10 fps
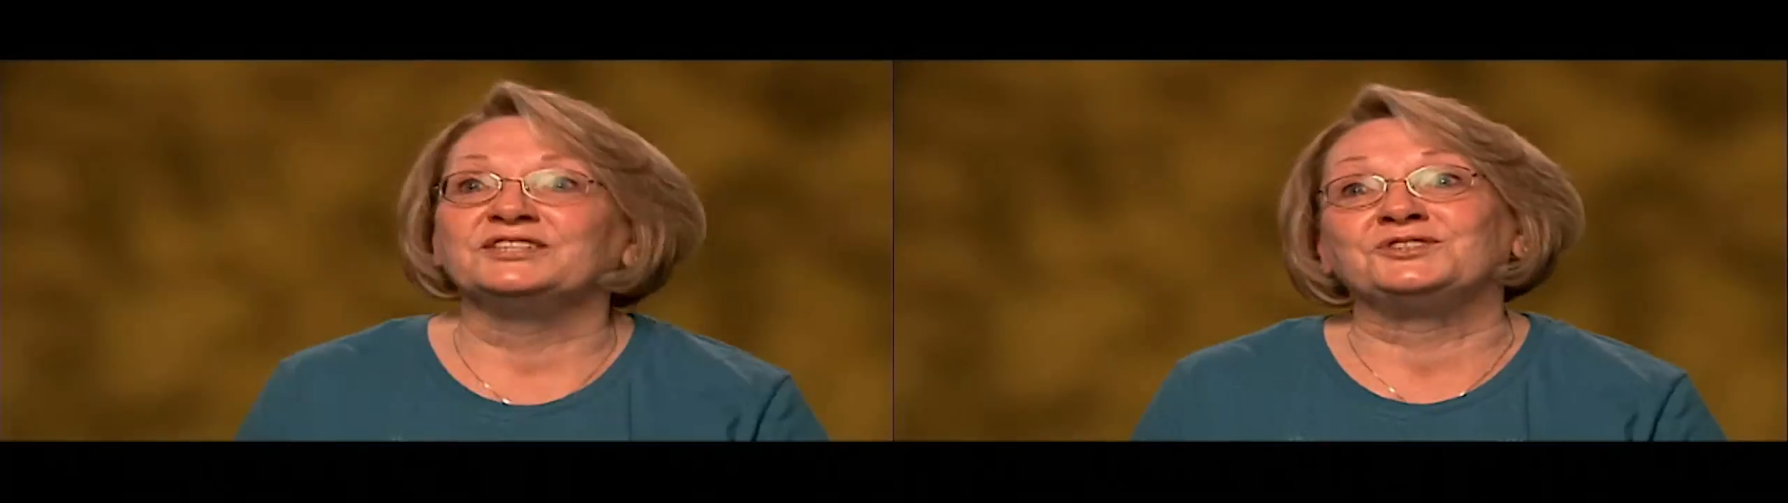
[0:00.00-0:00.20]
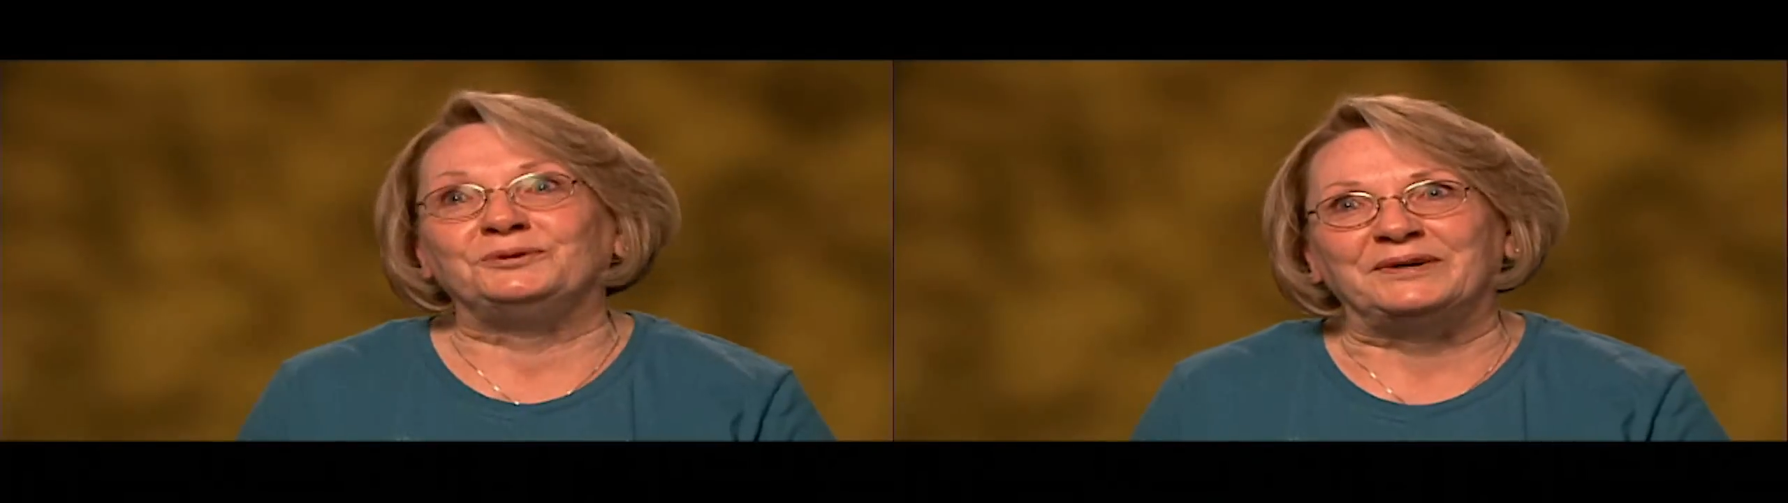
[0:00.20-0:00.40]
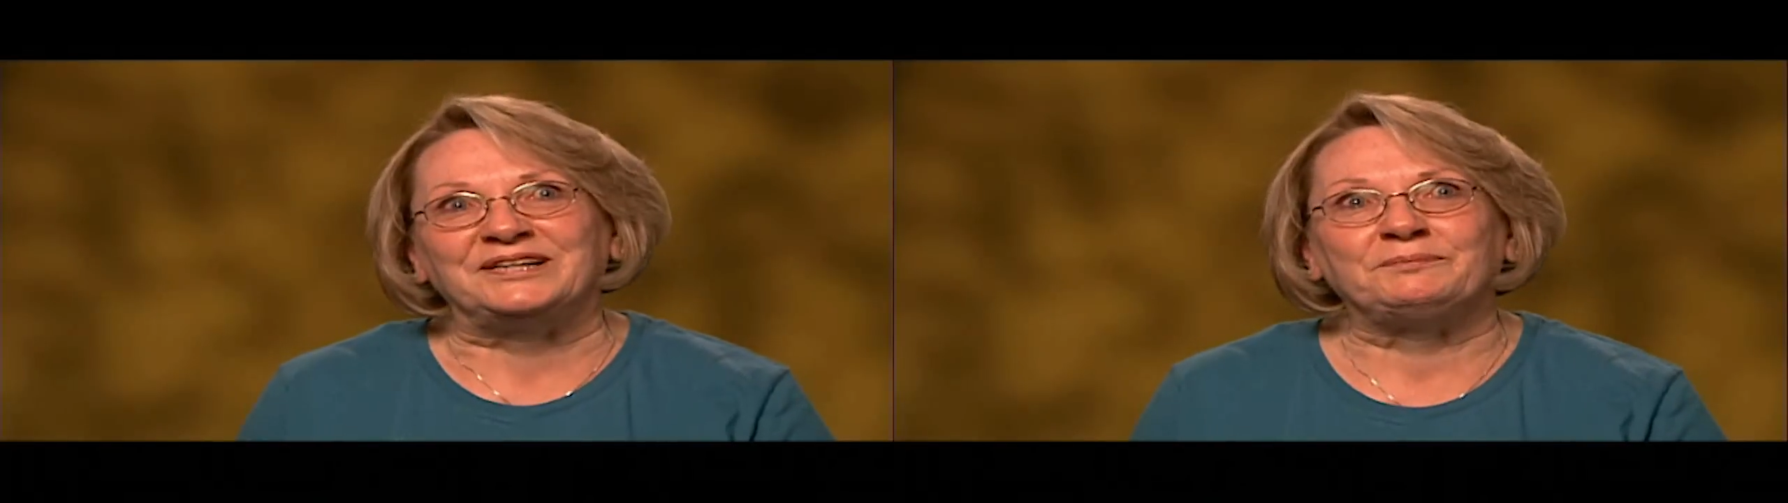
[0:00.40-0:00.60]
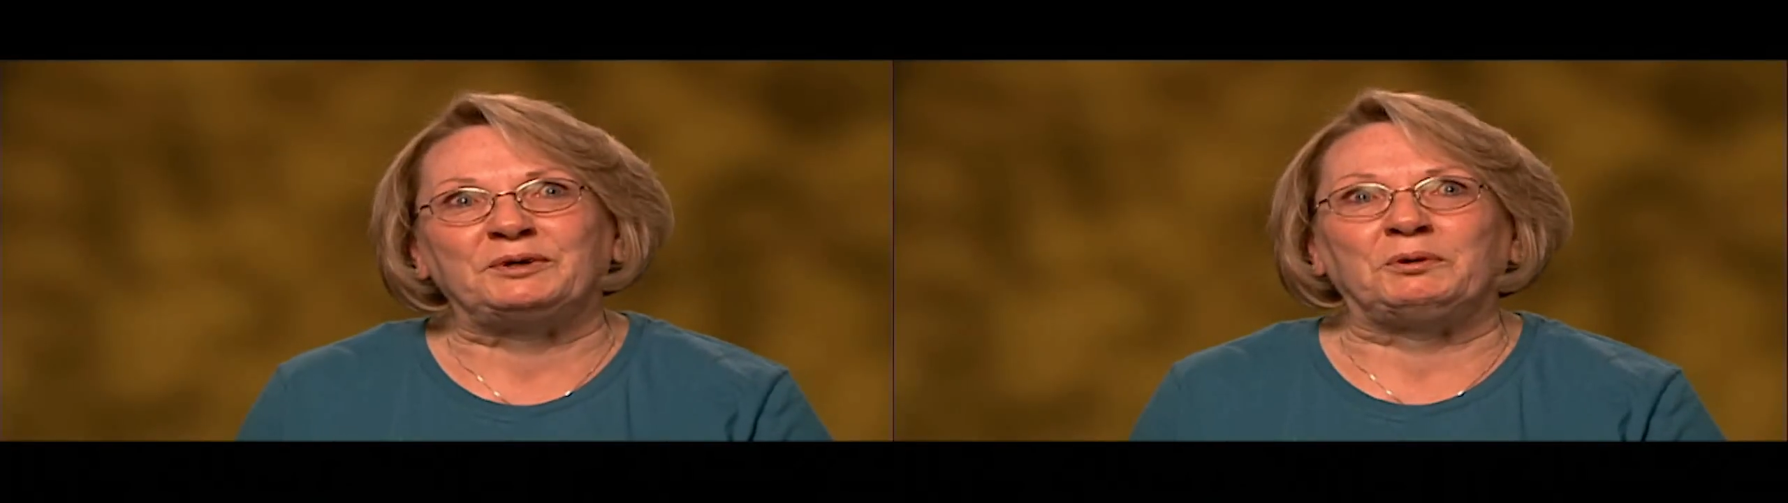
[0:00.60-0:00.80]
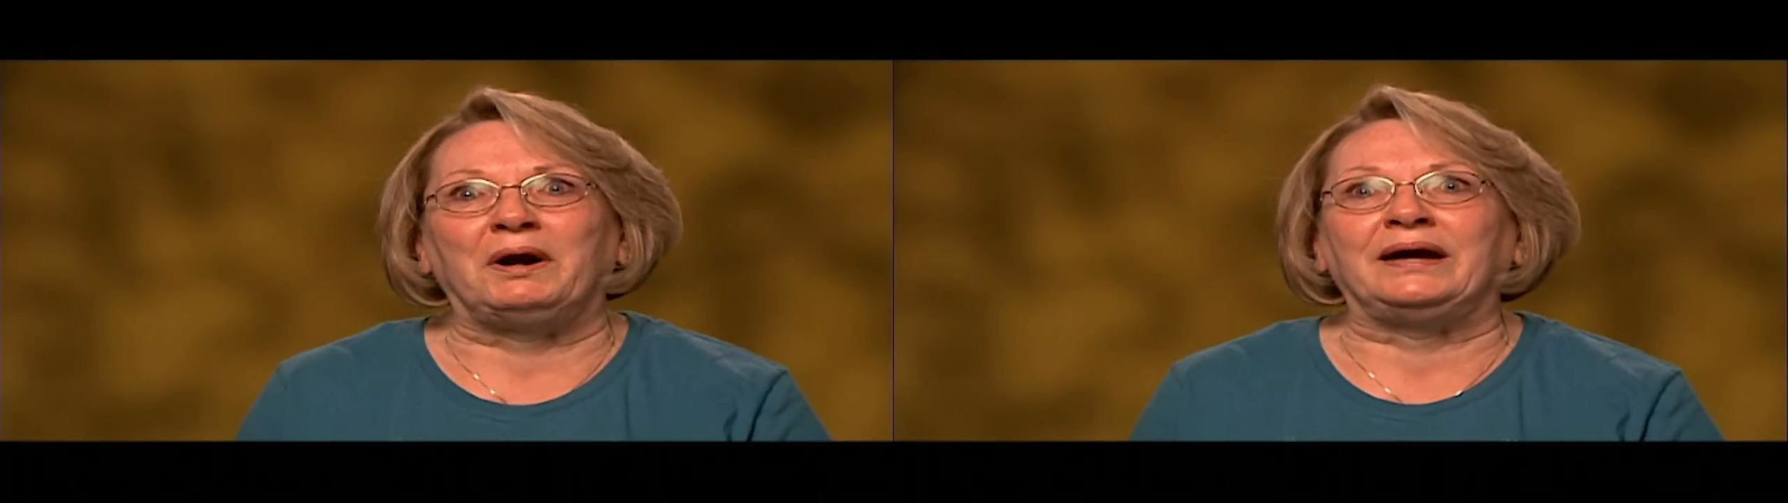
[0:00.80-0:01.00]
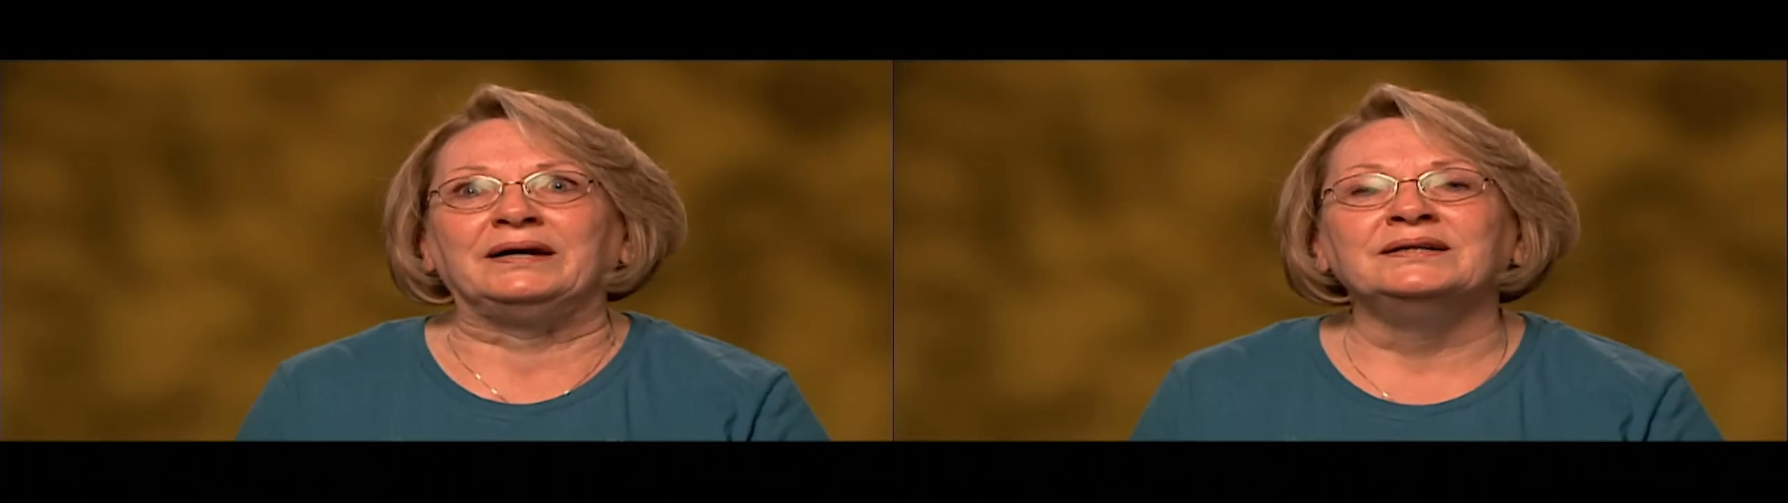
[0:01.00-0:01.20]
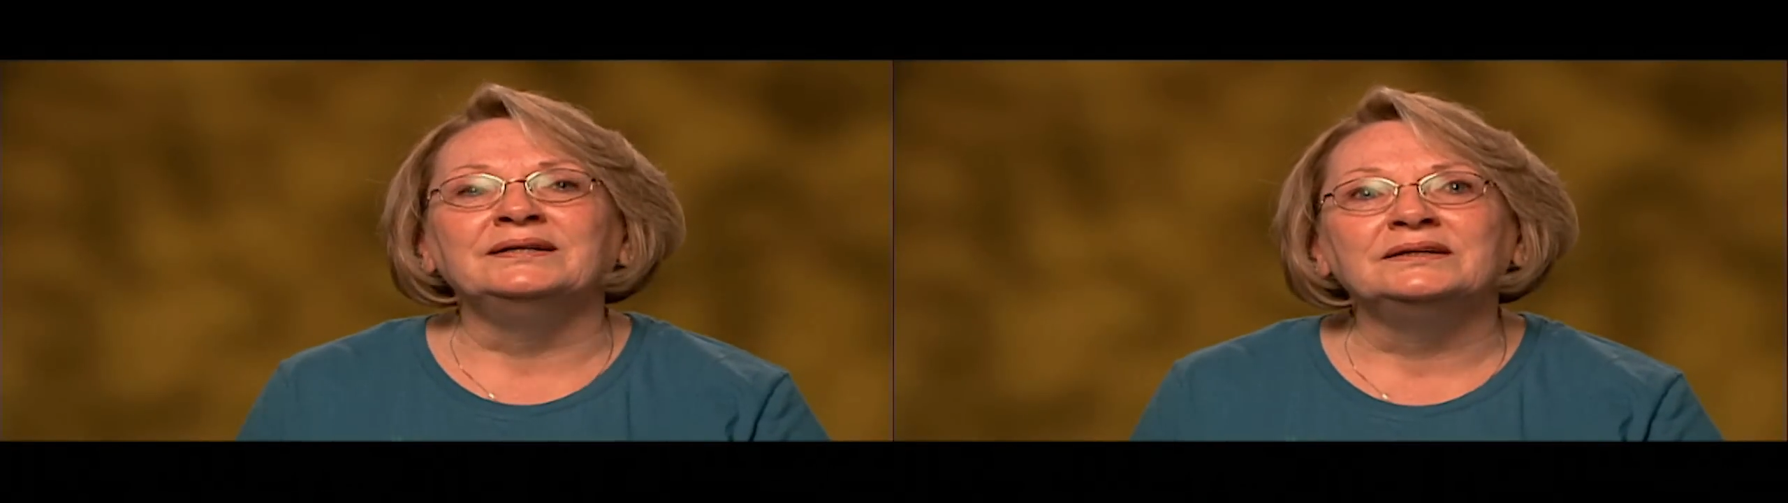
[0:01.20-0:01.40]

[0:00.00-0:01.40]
Still makes me cry.